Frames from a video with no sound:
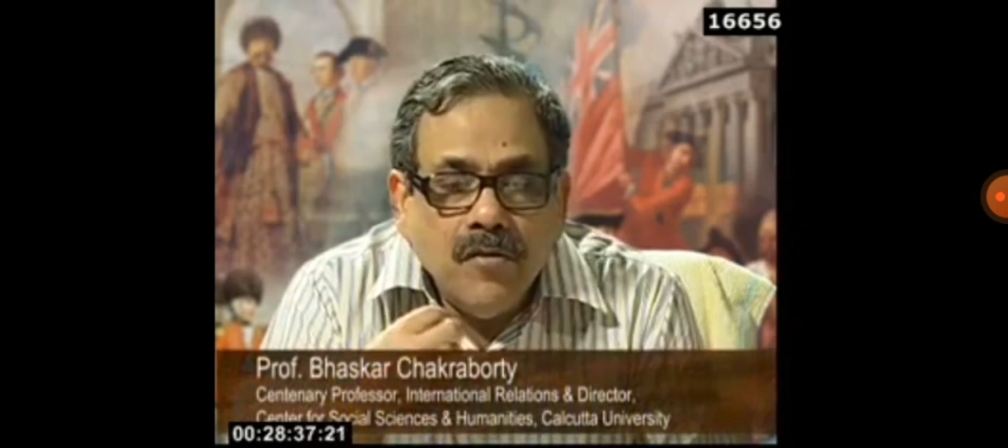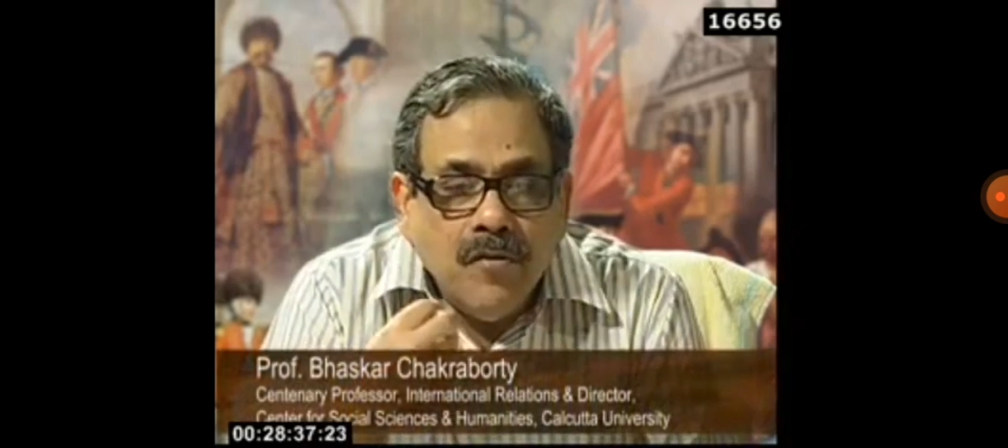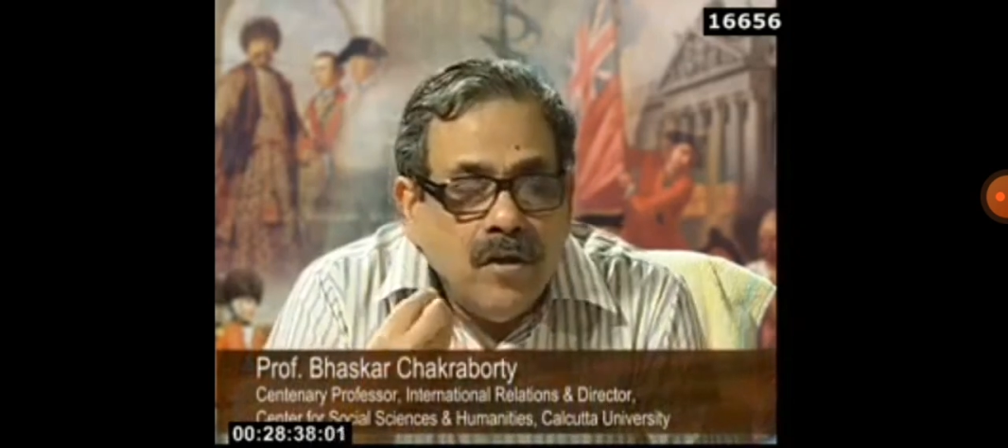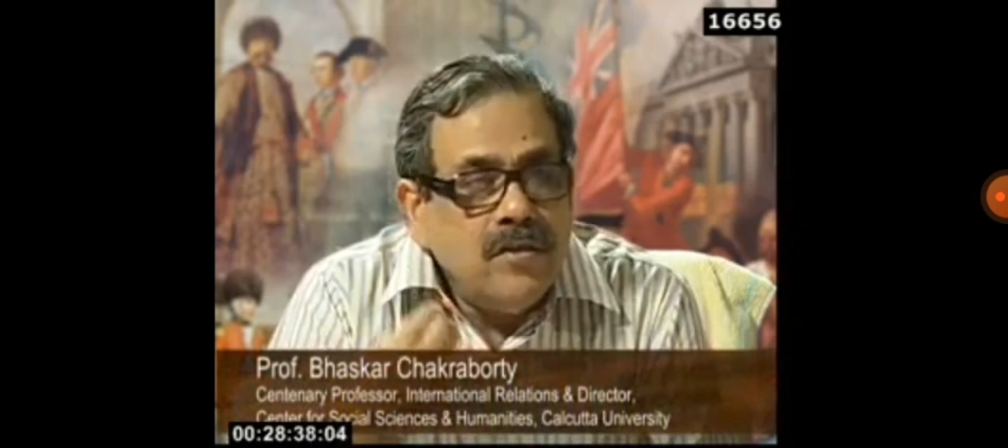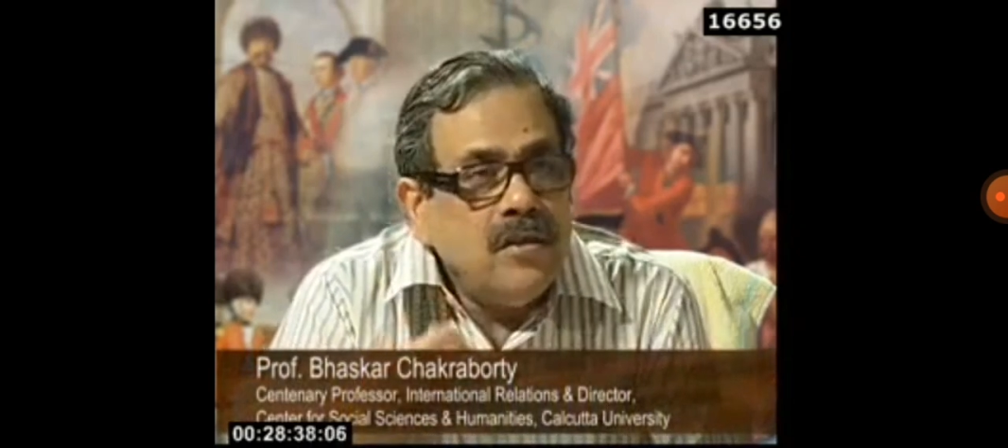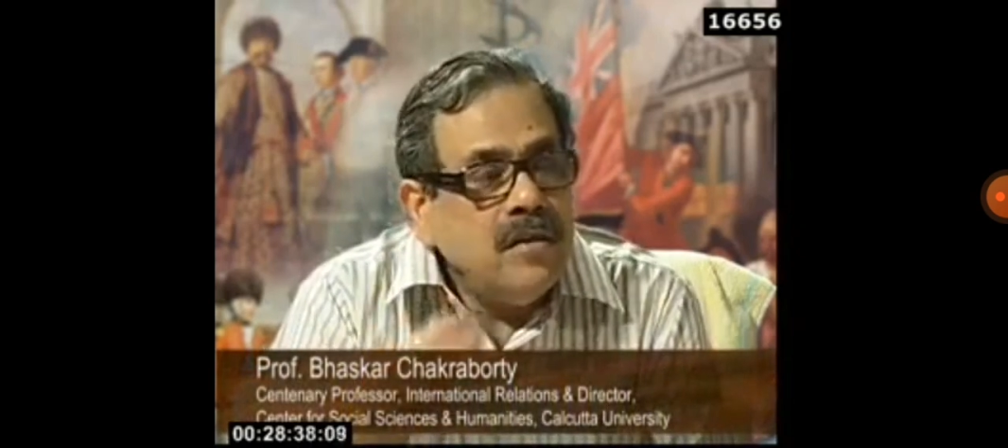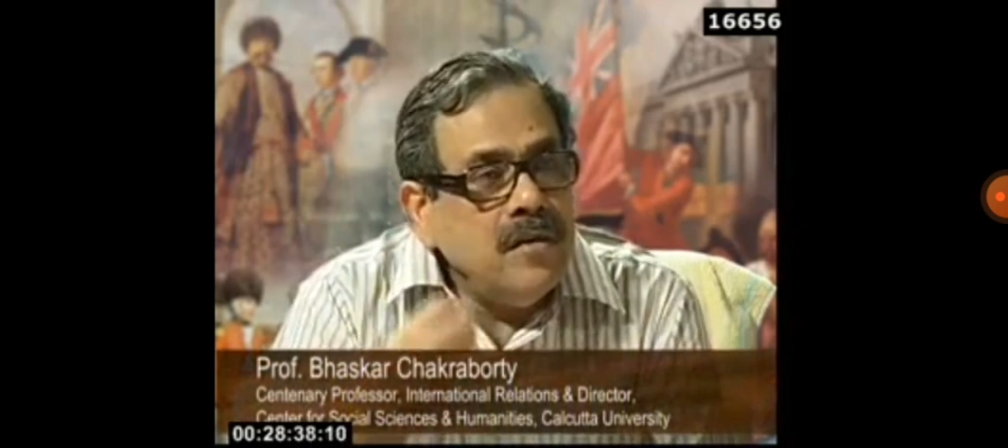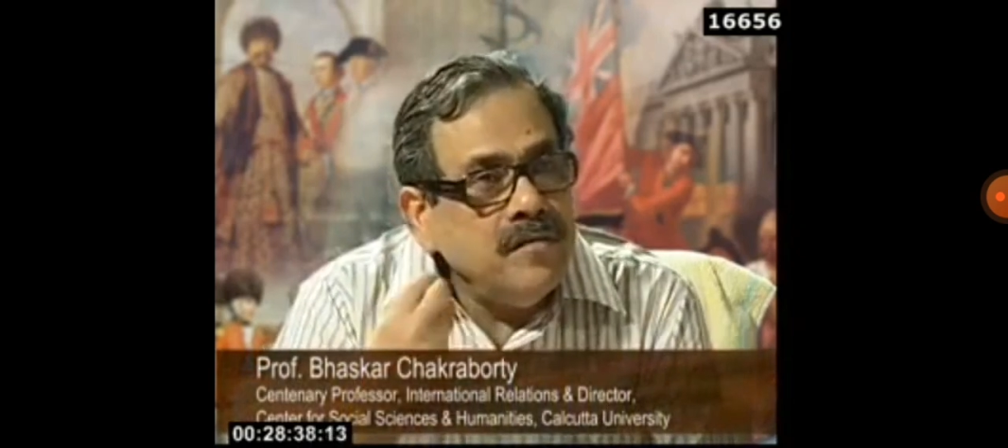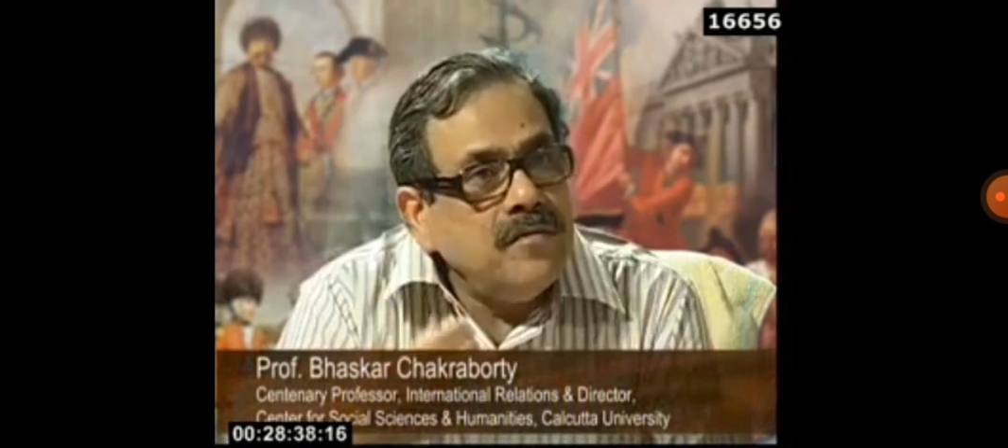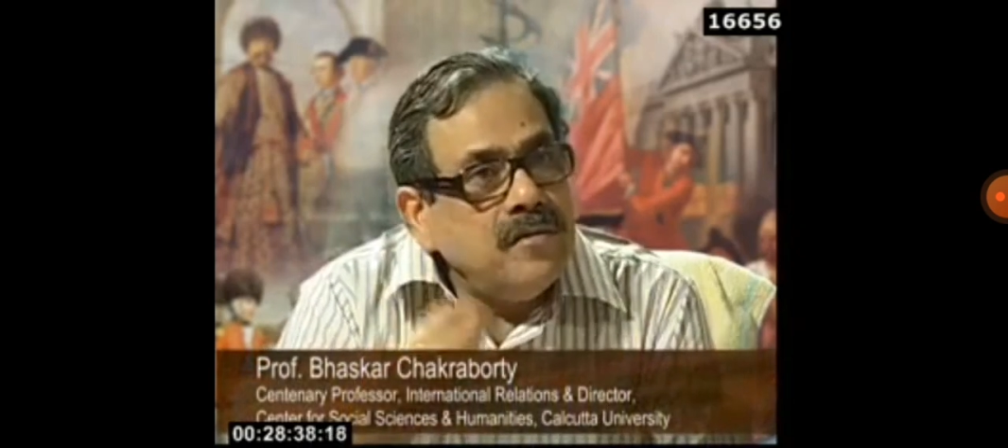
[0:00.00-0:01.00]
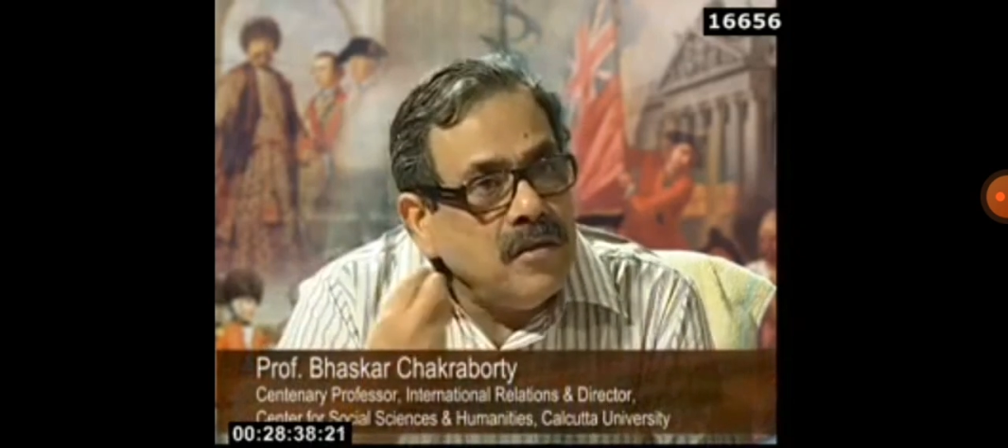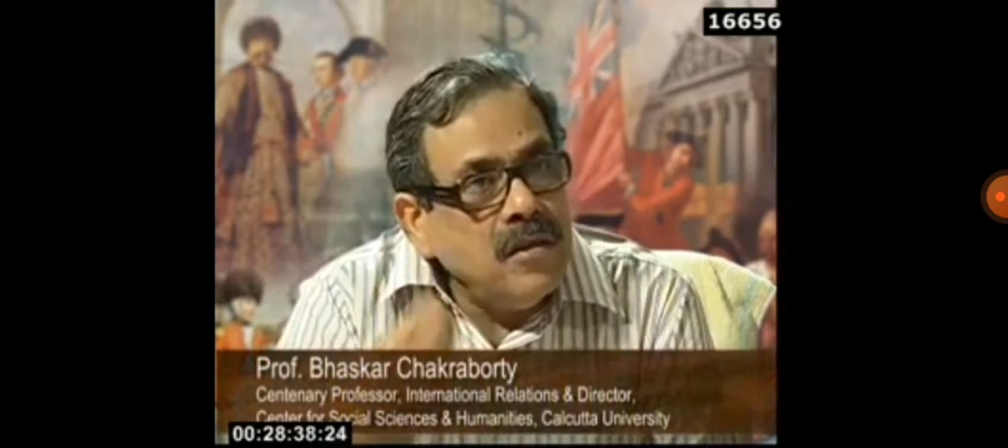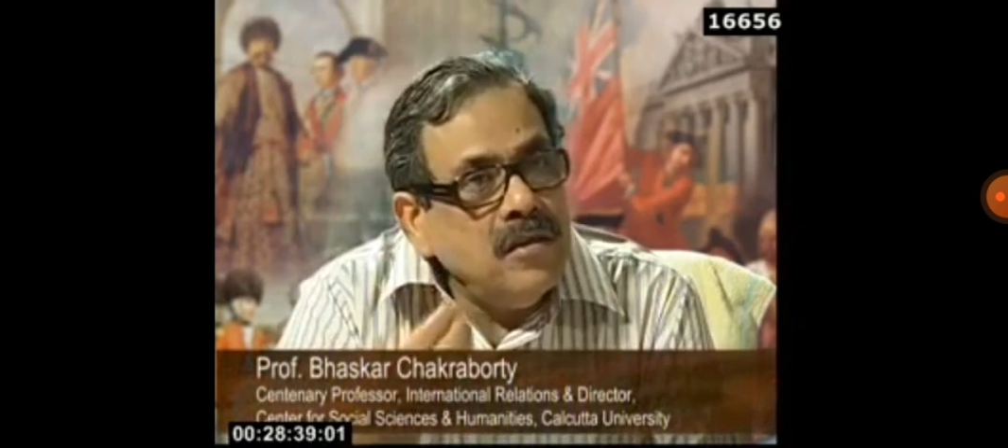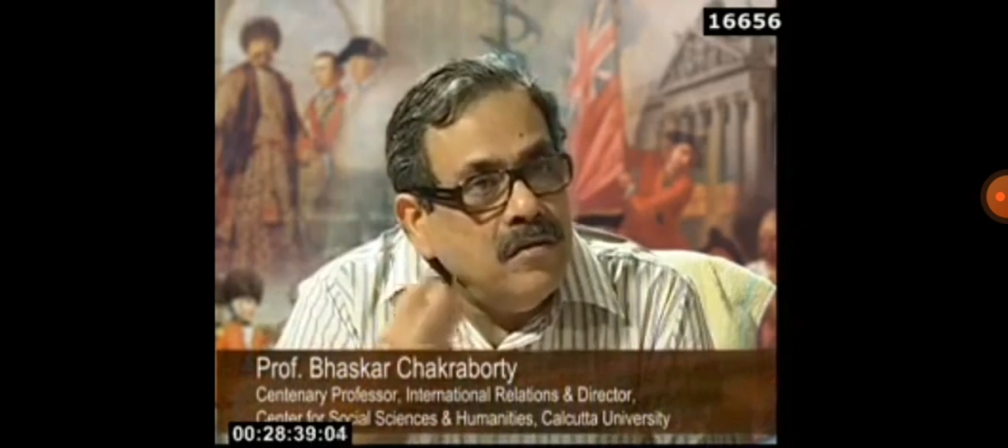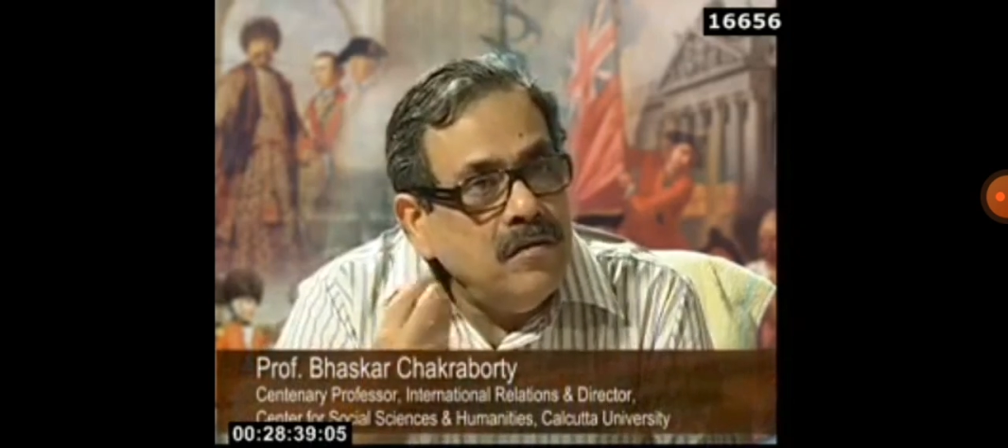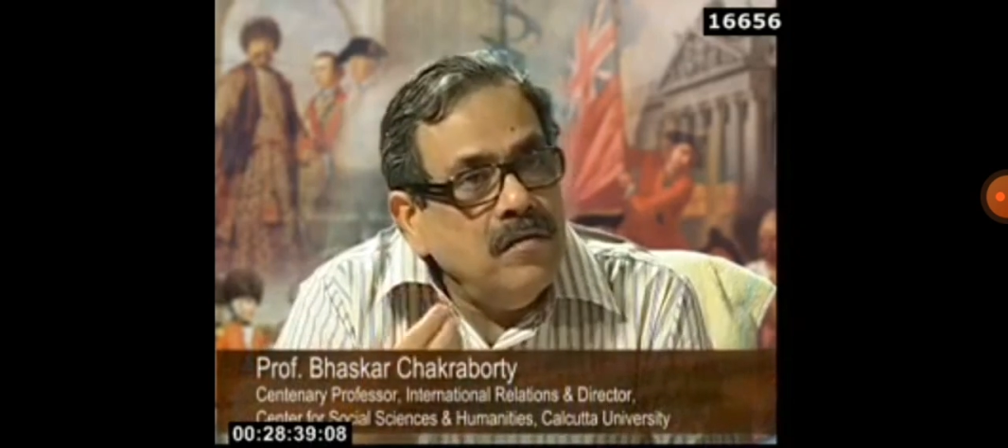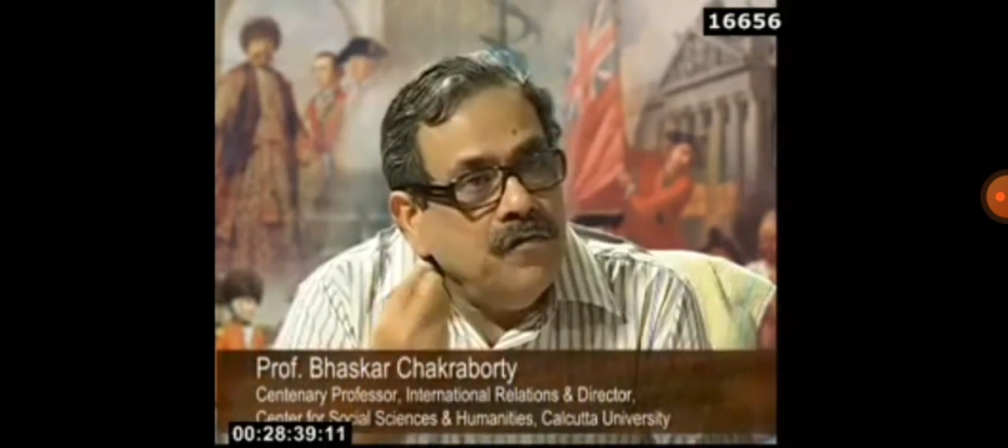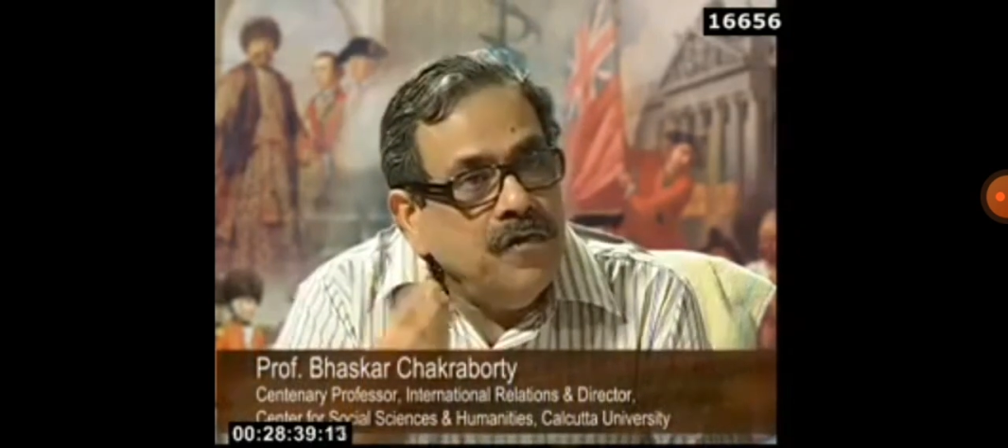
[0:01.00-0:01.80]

there was a certain